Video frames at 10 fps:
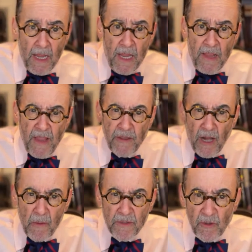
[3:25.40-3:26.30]
They thought
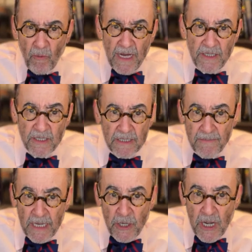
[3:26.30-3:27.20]
it was a racism
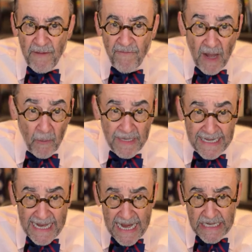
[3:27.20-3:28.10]
thing. You're not following the
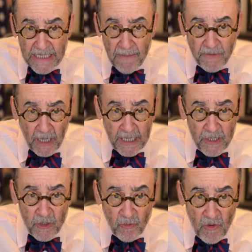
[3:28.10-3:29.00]
case. I'm telling you
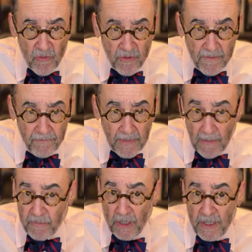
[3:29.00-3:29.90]
the truth. I'm
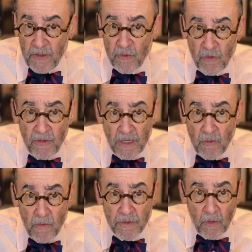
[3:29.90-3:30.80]
telling you the truth. I knew
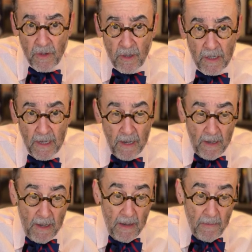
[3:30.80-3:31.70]
what was going on
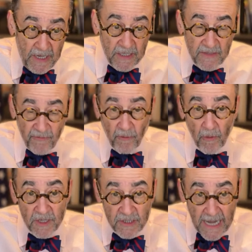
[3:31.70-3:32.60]
because of
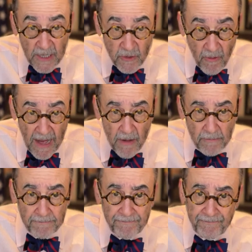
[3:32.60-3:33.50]
Florida stand your
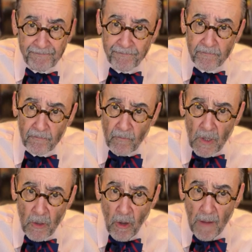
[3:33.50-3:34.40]
ground
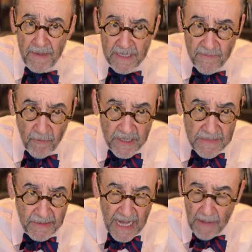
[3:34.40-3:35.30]
law, because of
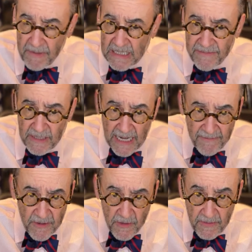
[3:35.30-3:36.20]
reasonable doubt, because of a lot of
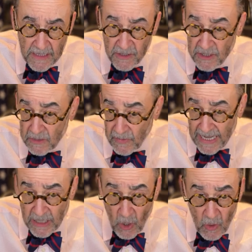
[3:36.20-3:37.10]
other things. This is what I
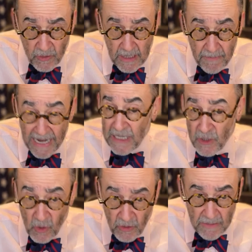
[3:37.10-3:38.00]
told them. I
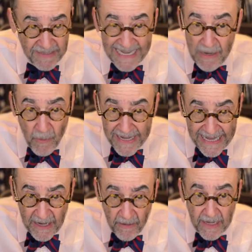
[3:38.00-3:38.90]
told them they didn't want to
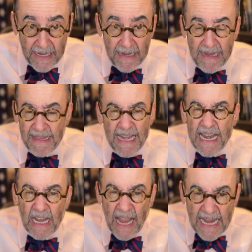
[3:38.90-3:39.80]
hear it. They
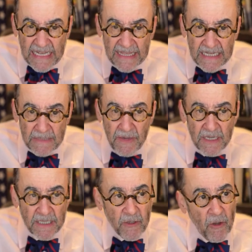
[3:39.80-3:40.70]
didn't like this because
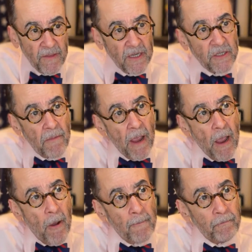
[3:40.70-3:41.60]
they thought that
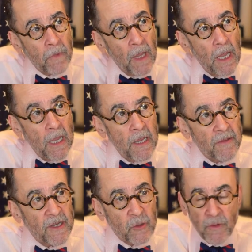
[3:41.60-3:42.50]
somehow
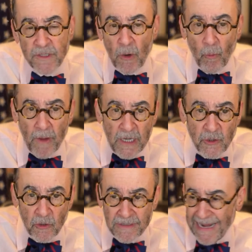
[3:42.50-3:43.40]
this was a
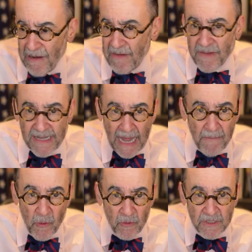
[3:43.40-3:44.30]
racial. So I don't give a damn
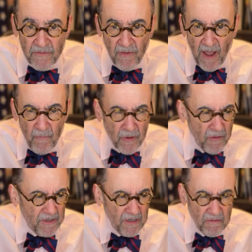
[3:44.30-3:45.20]
who's involved, whether
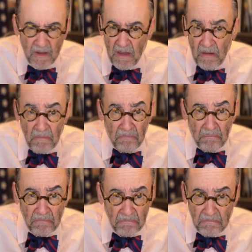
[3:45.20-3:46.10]
it's a
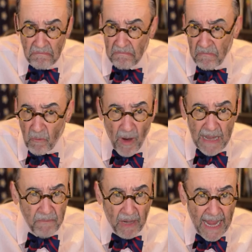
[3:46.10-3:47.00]

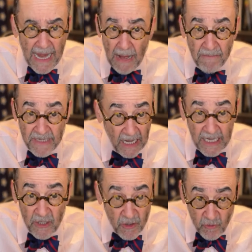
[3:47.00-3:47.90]
white, black. I'm telling
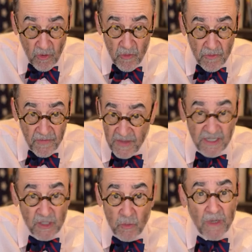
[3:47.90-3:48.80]
you the truth. This
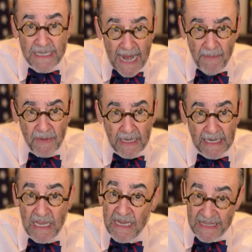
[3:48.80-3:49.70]
is what's happening.
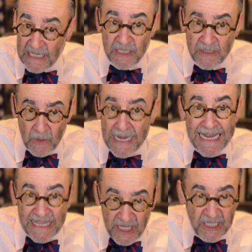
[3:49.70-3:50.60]
This is
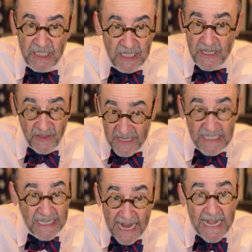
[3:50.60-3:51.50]
this is
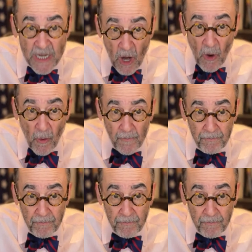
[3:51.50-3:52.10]
this I know.